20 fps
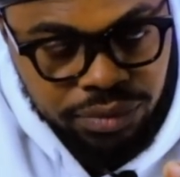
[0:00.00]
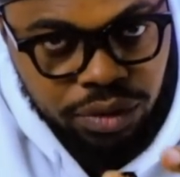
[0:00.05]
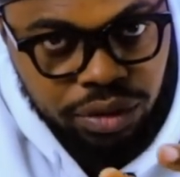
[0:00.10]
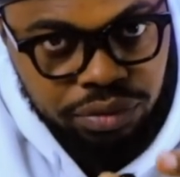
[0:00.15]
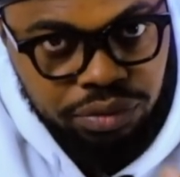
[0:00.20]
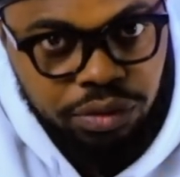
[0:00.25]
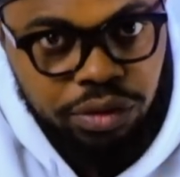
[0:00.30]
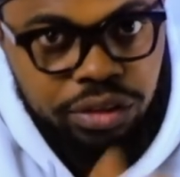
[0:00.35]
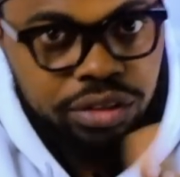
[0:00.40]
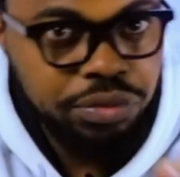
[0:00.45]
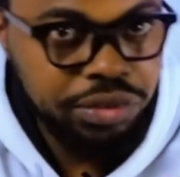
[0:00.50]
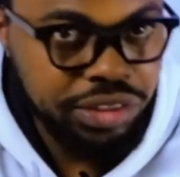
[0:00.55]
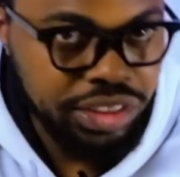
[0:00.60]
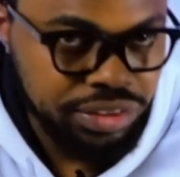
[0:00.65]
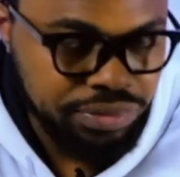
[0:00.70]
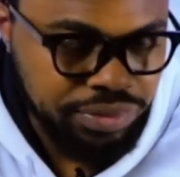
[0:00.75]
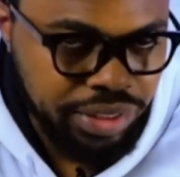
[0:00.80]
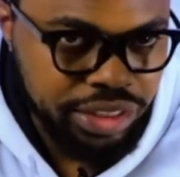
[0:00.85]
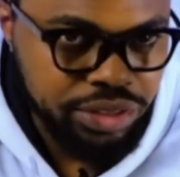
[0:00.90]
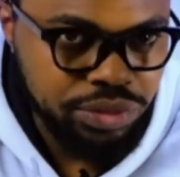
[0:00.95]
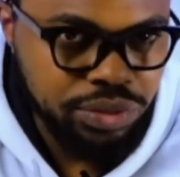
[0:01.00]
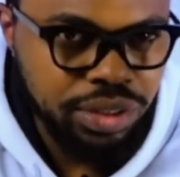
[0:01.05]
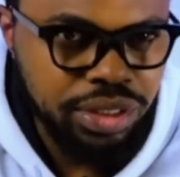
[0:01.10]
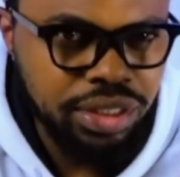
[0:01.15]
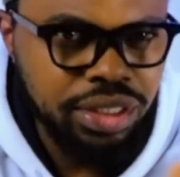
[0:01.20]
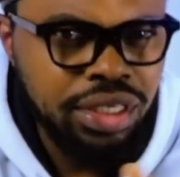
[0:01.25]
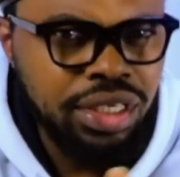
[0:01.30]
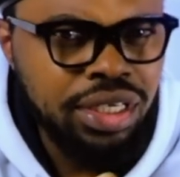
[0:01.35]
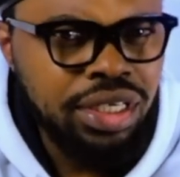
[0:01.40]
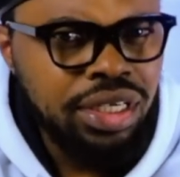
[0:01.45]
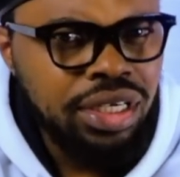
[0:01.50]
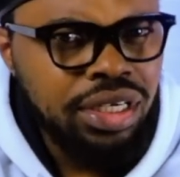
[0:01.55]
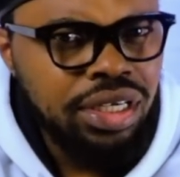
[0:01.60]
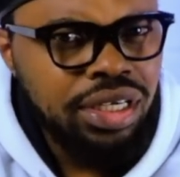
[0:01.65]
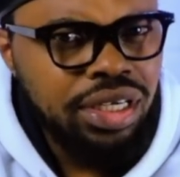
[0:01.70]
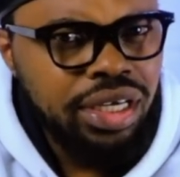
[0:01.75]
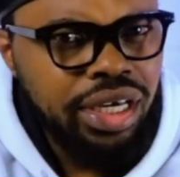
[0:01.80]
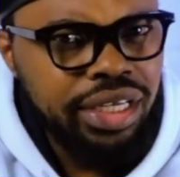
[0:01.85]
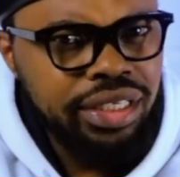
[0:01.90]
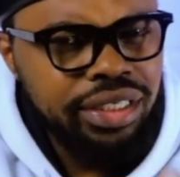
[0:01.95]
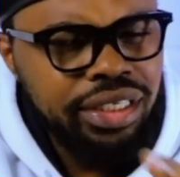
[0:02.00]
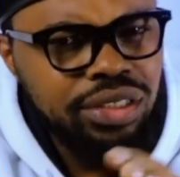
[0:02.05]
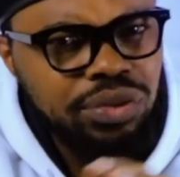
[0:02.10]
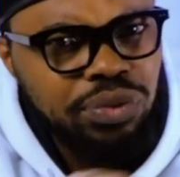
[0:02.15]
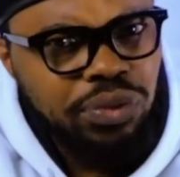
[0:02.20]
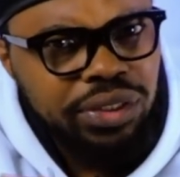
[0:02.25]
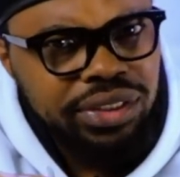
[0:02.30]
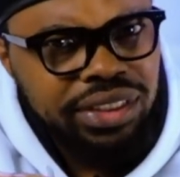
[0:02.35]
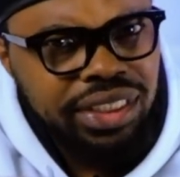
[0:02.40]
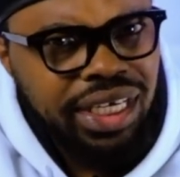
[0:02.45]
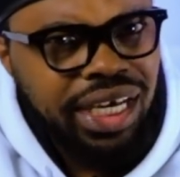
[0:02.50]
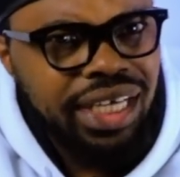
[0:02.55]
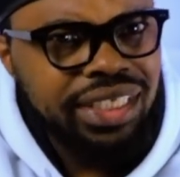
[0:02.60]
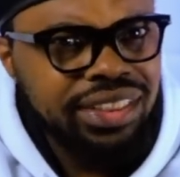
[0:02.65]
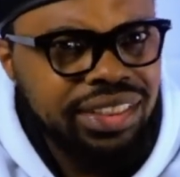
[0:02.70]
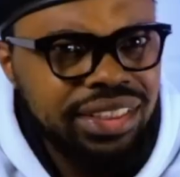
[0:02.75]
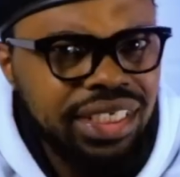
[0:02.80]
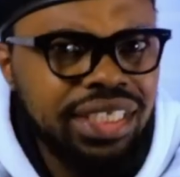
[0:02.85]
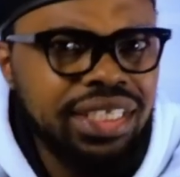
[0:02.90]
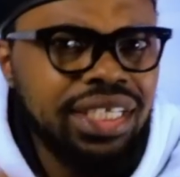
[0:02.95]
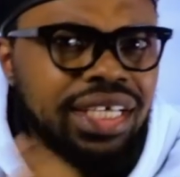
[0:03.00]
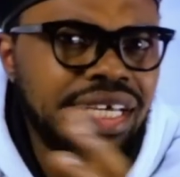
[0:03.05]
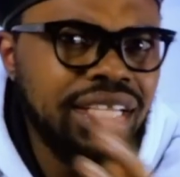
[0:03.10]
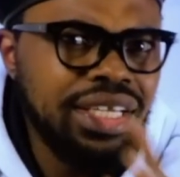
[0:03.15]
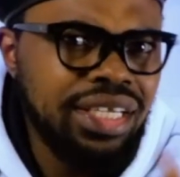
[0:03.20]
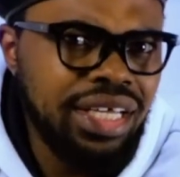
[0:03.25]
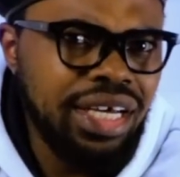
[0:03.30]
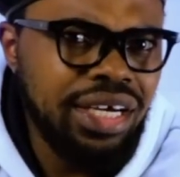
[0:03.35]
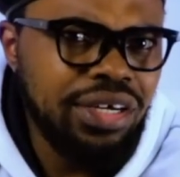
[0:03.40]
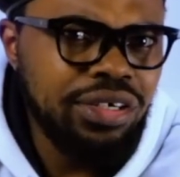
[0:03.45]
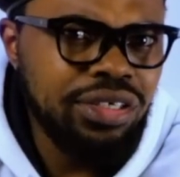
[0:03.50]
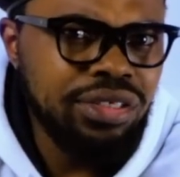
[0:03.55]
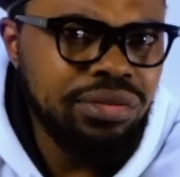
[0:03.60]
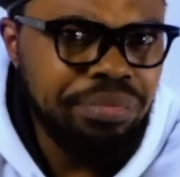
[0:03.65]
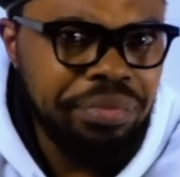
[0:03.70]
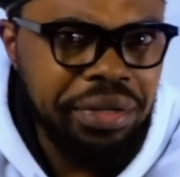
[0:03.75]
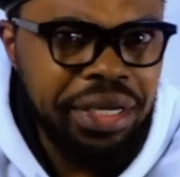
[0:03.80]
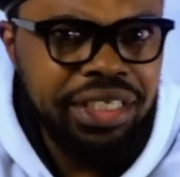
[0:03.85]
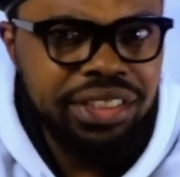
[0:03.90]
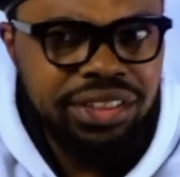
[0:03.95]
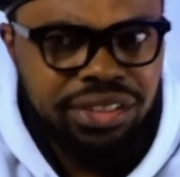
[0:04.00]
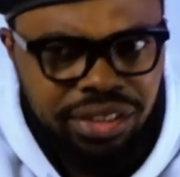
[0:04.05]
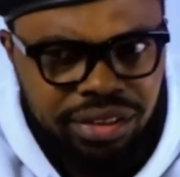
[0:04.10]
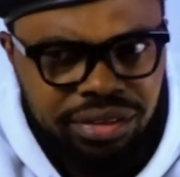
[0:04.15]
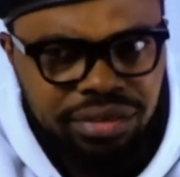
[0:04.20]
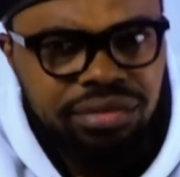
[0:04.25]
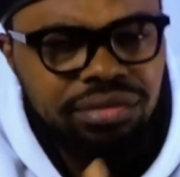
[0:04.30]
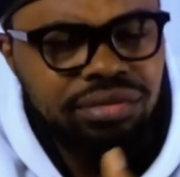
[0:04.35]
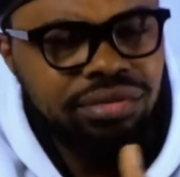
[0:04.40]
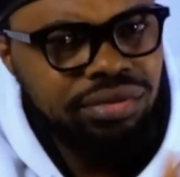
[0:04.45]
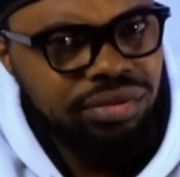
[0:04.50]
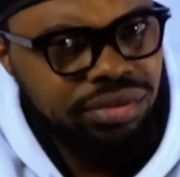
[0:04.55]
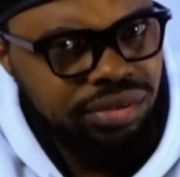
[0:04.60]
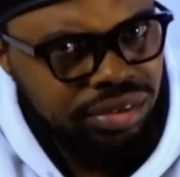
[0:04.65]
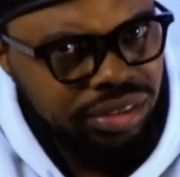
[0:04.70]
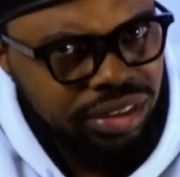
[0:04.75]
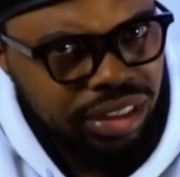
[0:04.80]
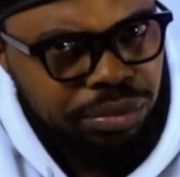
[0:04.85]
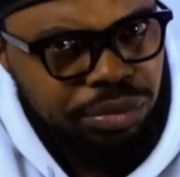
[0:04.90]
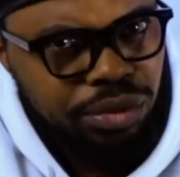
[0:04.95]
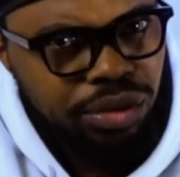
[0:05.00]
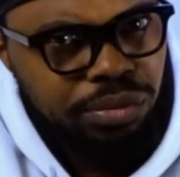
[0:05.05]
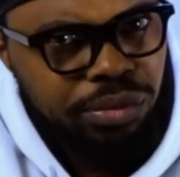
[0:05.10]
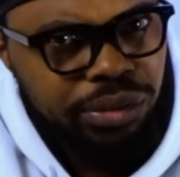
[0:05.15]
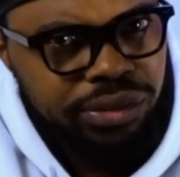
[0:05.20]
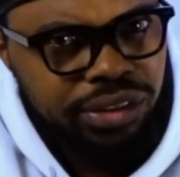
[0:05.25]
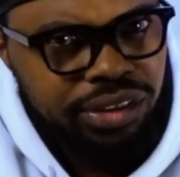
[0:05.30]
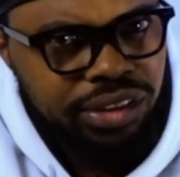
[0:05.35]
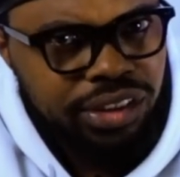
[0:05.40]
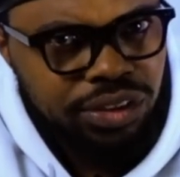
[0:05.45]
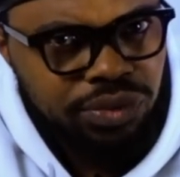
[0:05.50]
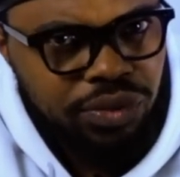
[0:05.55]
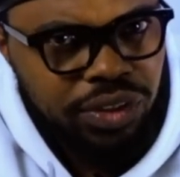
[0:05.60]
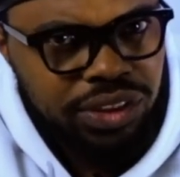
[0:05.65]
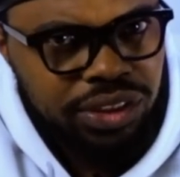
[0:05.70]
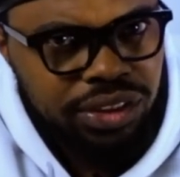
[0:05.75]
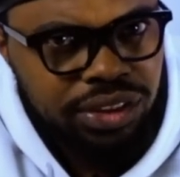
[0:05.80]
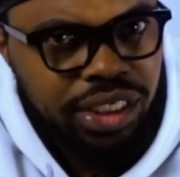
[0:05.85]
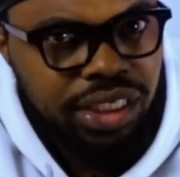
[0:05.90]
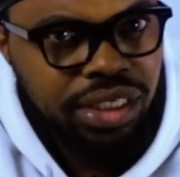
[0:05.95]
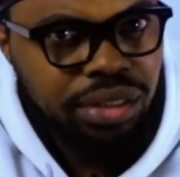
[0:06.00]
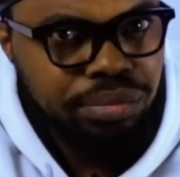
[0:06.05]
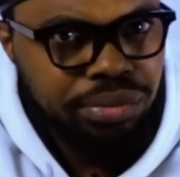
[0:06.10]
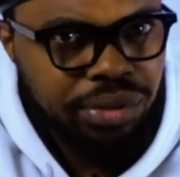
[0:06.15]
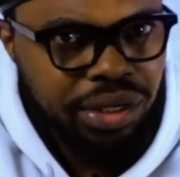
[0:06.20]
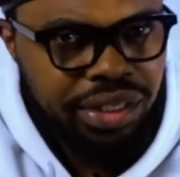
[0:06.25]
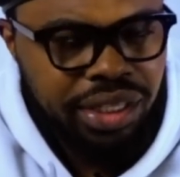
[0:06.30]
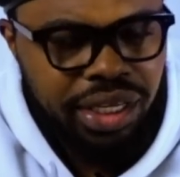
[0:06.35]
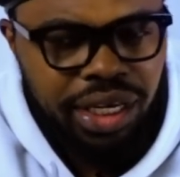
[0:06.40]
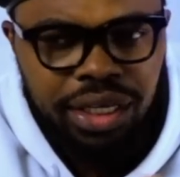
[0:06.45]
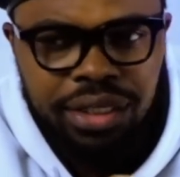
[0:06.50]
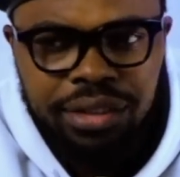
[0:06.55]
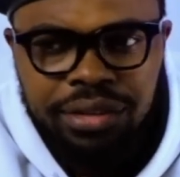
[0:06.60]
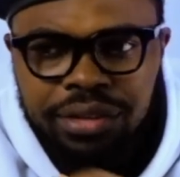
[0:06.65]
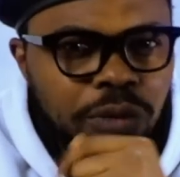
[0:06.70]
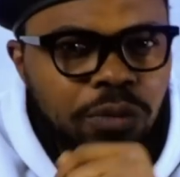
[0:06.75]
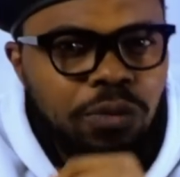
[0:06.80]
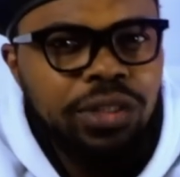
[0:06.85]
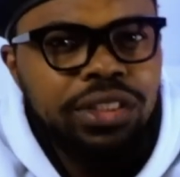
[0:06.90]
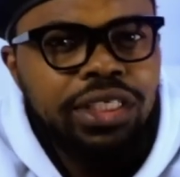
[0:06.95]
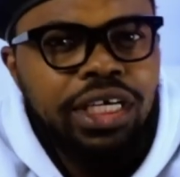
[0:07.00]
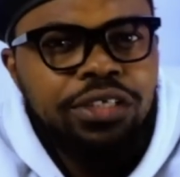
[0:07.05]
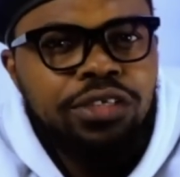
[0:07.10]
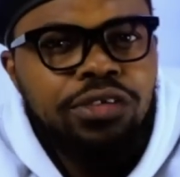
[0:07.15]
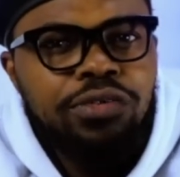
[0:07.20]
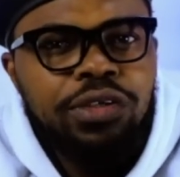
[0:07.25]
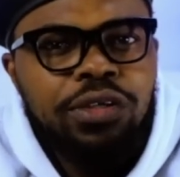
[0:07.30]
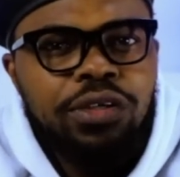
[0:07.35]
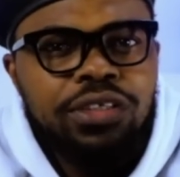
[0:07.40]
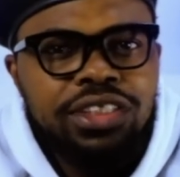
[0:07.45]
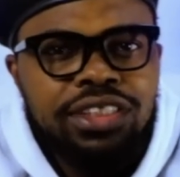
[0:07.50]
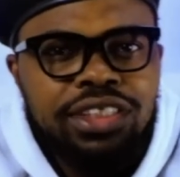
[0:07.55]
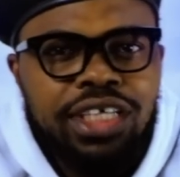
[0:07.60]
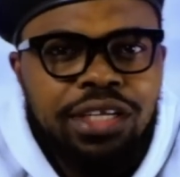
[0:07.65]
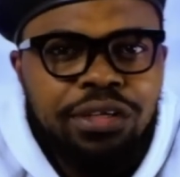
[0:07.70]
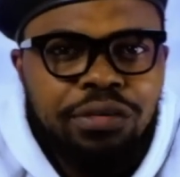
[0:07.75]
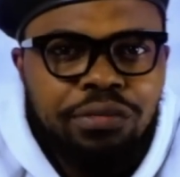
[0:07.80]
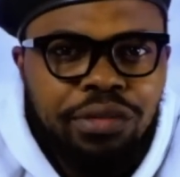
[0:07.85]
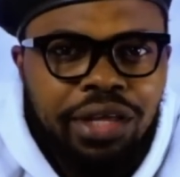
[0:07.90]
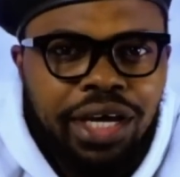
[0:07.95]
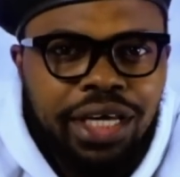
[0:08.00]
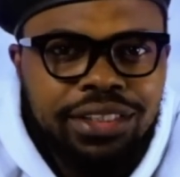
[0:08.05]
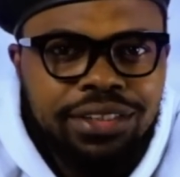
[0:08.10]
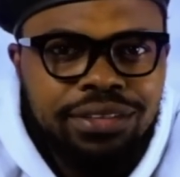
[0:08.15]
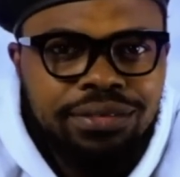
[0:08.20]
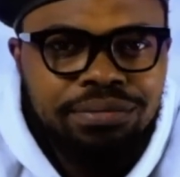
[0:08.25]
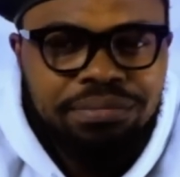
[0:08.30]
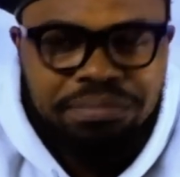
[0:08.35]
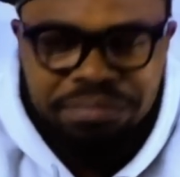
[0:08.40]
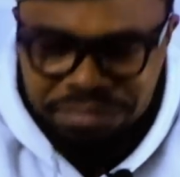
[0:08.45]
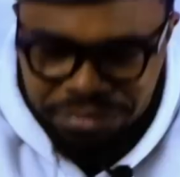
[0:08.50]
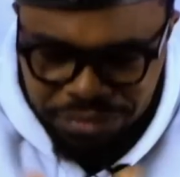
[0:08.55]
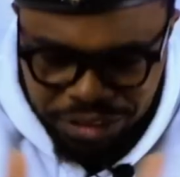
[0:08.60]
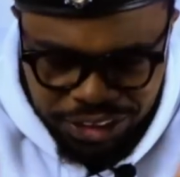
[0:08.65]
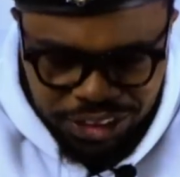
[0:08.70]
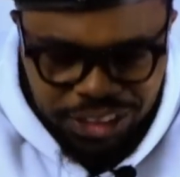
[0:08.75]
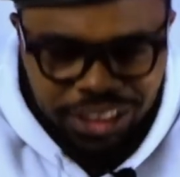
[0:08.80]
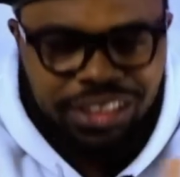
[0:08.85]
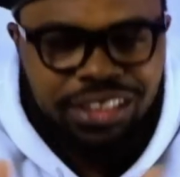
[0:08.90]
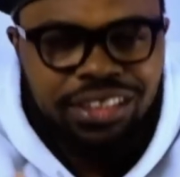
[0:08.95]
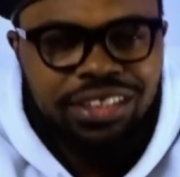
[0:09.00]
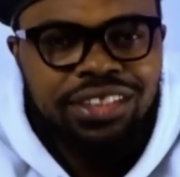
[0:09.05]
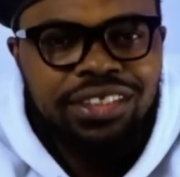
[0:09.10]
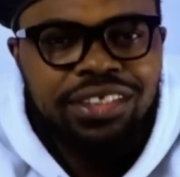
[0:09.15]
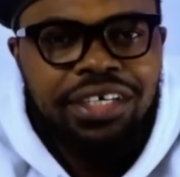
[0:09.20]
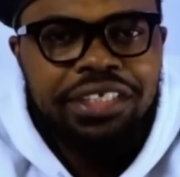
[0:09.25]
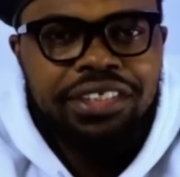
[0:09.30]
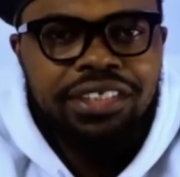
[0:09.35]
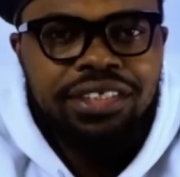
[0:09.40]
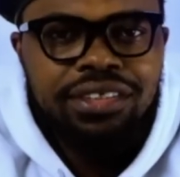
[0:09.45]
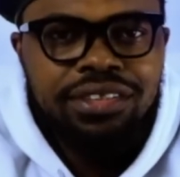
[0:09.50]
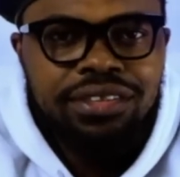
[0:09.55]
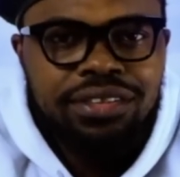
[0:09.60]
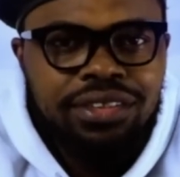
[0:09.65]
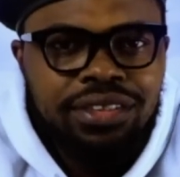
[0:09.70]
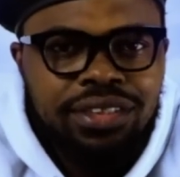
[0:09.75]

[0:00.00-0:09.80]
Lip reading: of course, which is factual, and then what he had said earlier on based on Samuel Poso's situation and a brother, what can you reconcile of that? It's just a discussion.